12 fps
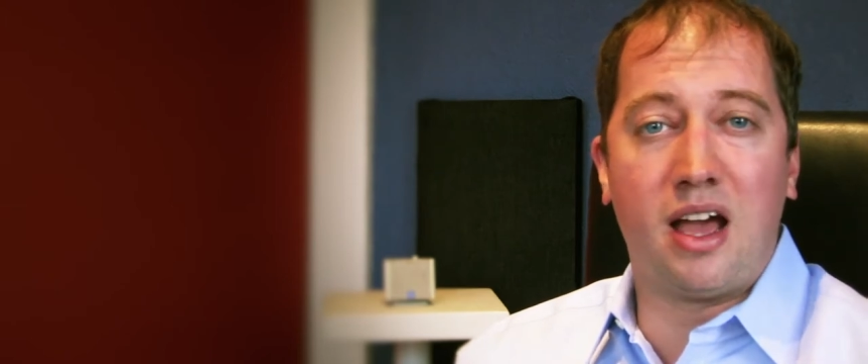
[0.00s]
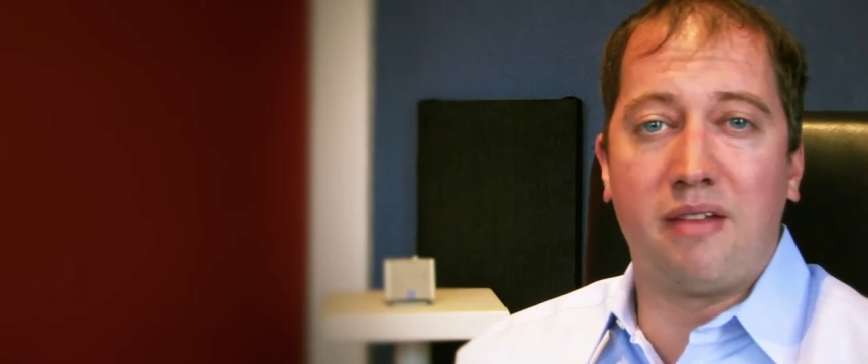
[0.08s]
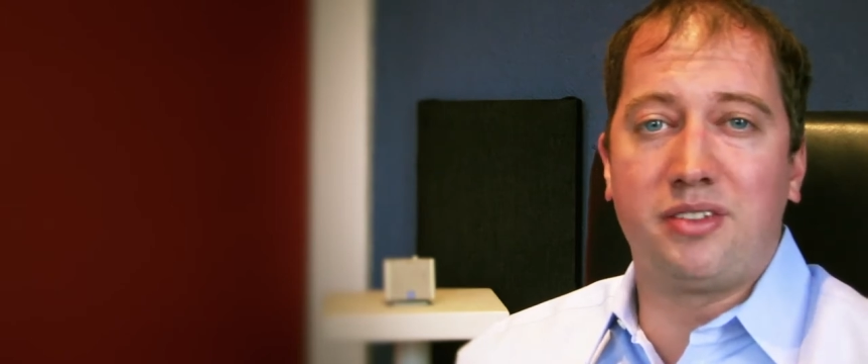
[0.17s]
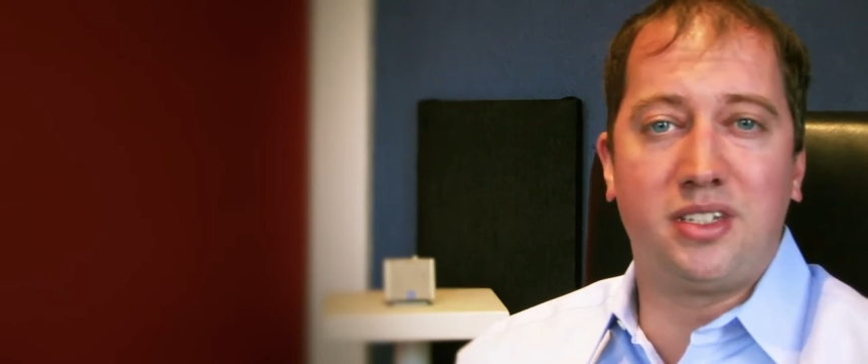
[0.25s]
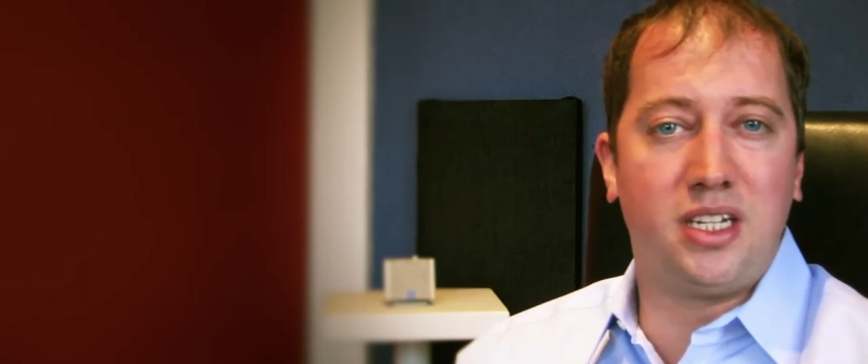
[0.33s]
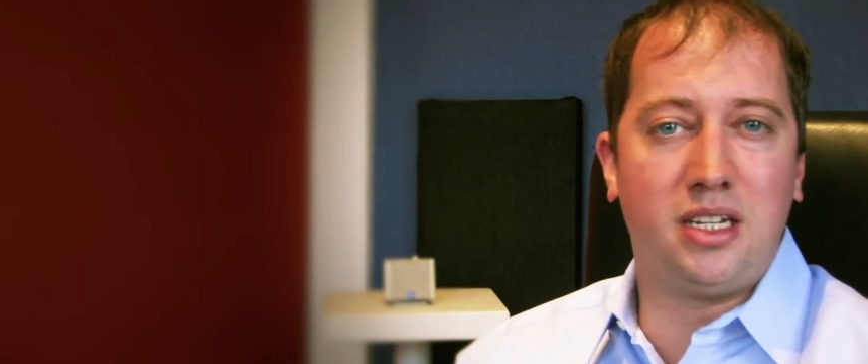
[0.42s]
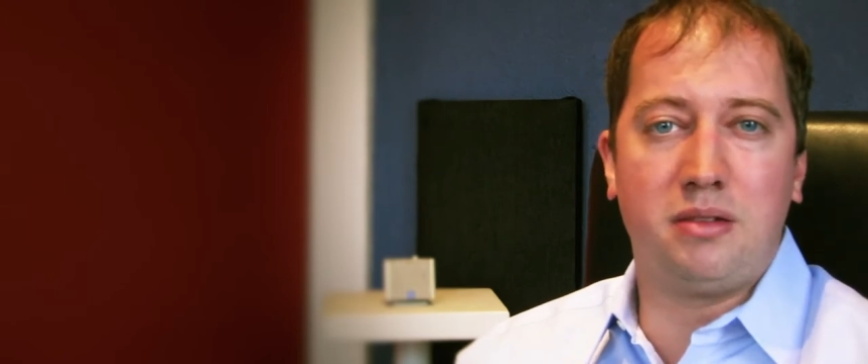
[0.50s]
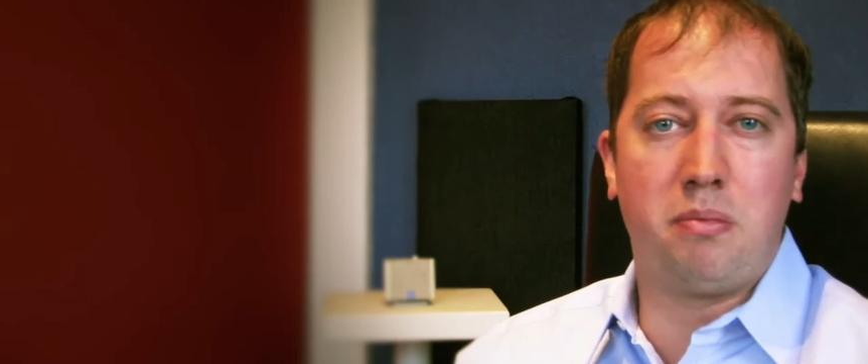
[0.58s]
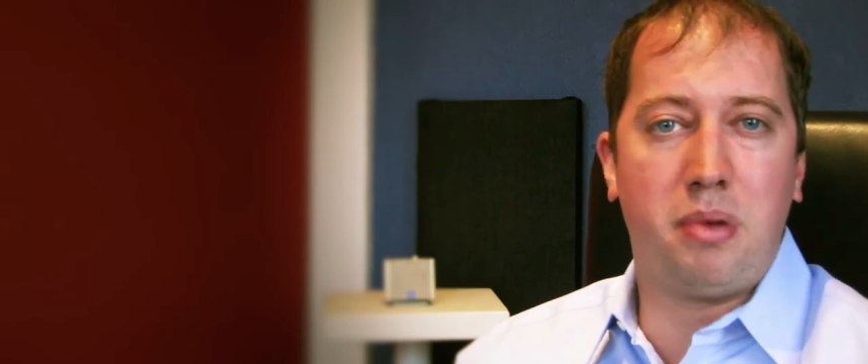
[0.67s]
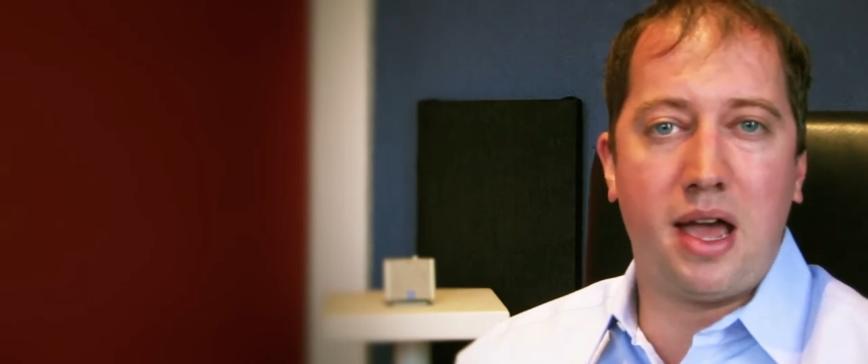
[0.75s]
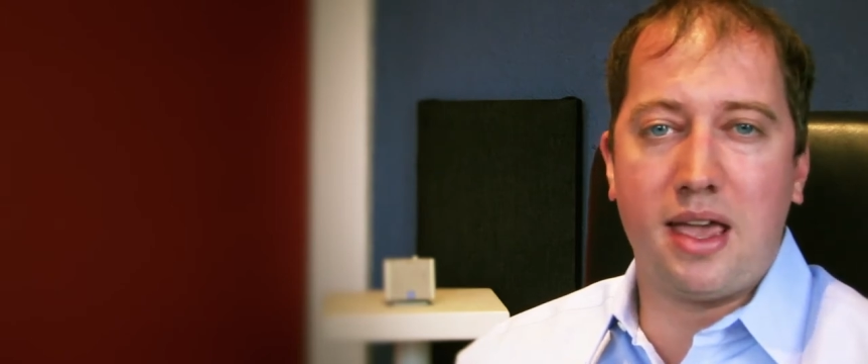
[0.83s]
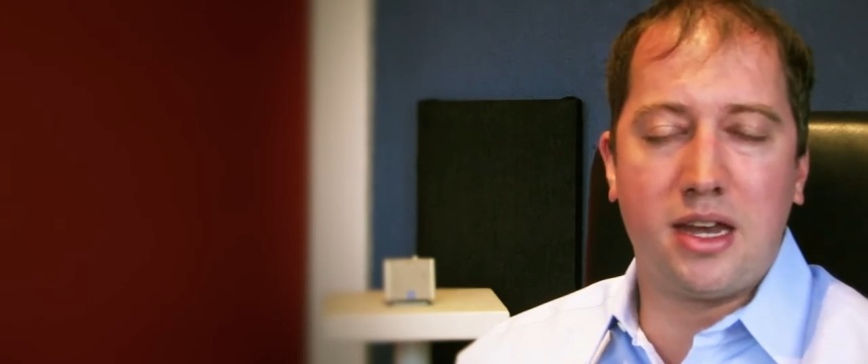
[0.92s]
I've seen
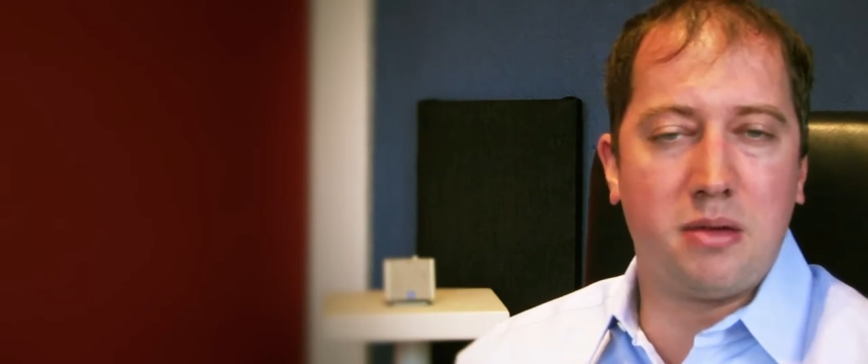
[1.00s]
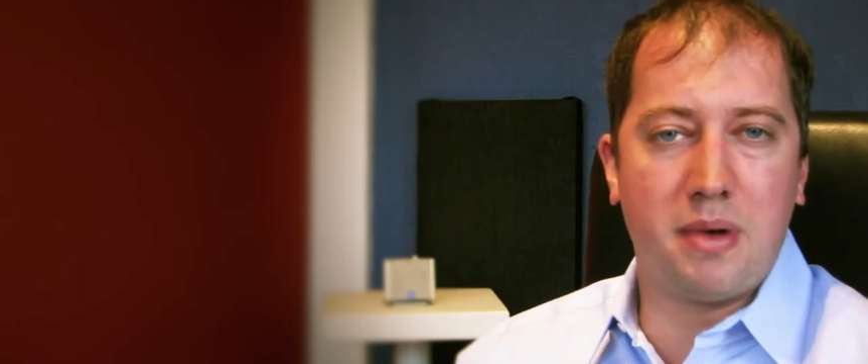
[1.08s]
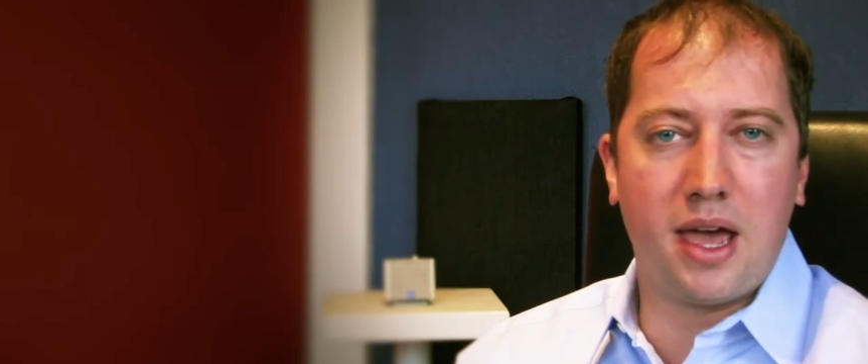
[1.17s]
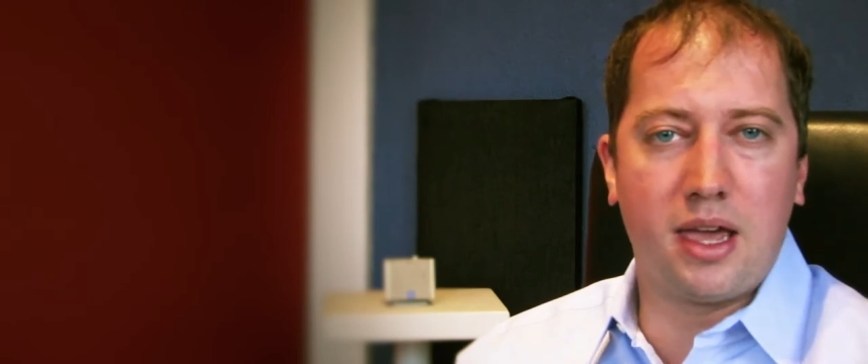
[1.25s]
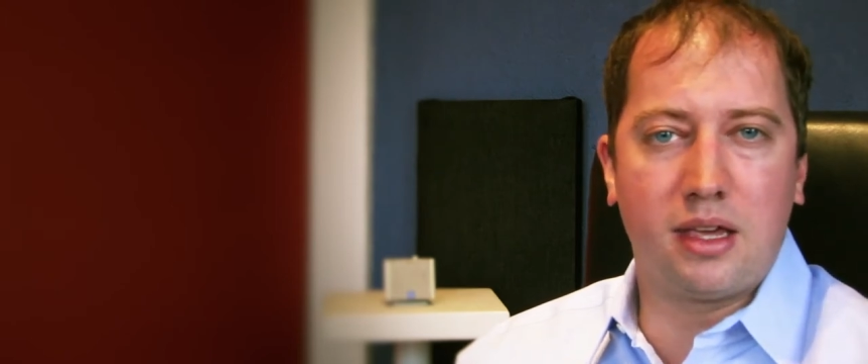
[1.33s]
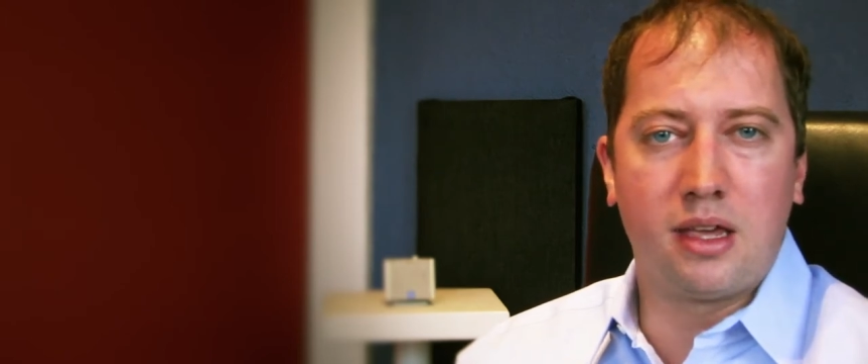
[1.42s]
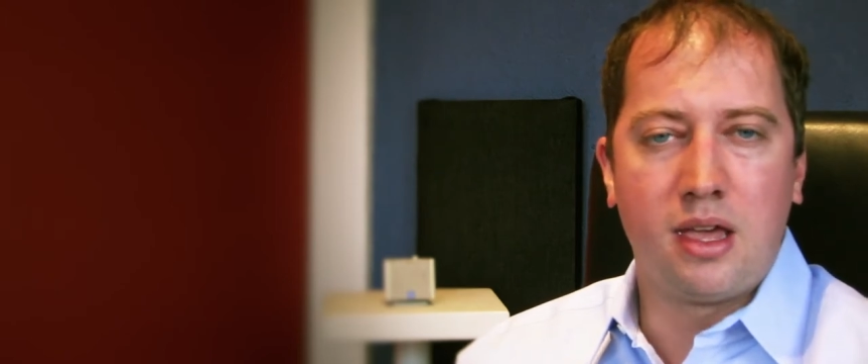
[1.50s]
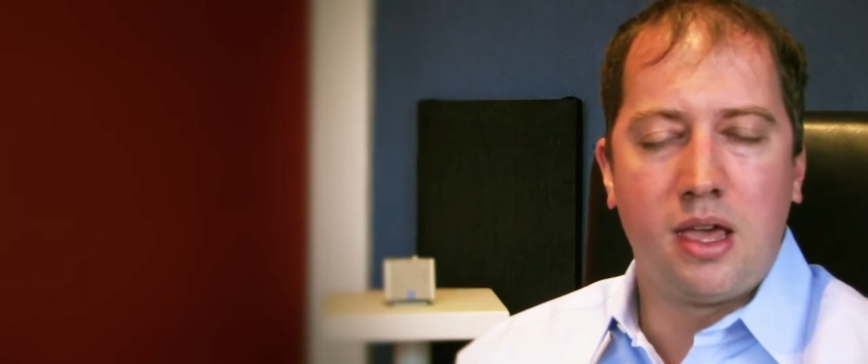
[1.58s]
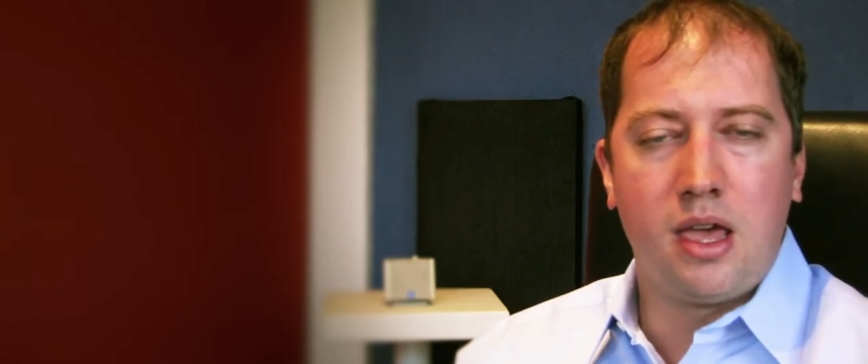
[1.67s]
by any bank.